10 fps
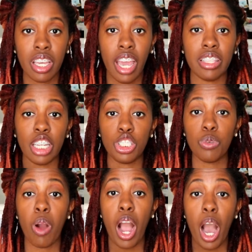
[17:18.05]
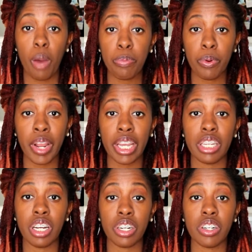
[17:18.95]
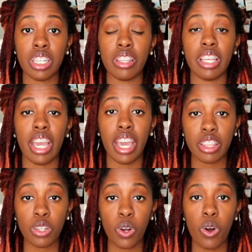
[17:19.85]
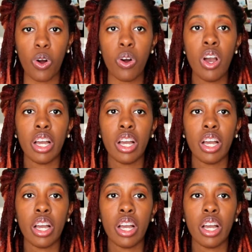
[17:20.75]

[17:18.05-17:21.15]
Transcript: and that you are operating underneath the ethical